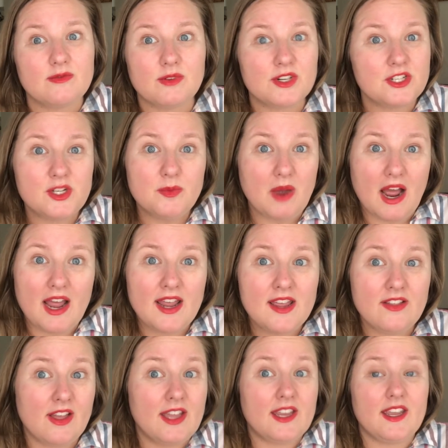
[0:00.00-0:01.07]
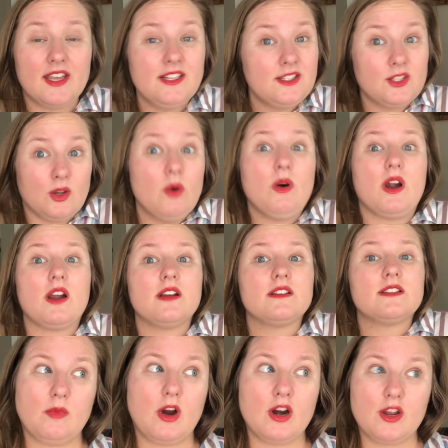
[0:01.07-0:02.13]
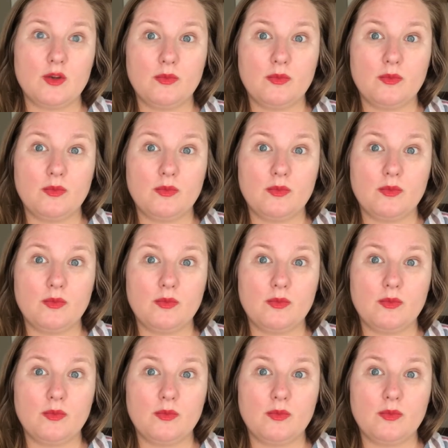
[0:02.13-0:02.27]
Once you buy it, like it's yours. Are you